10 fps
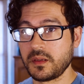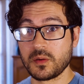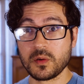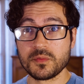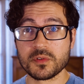
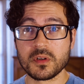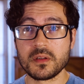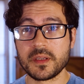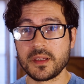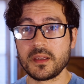
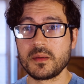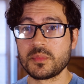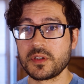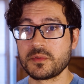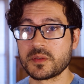Overall, a
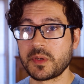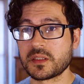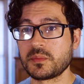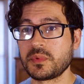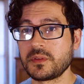pretty
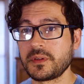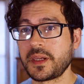respectable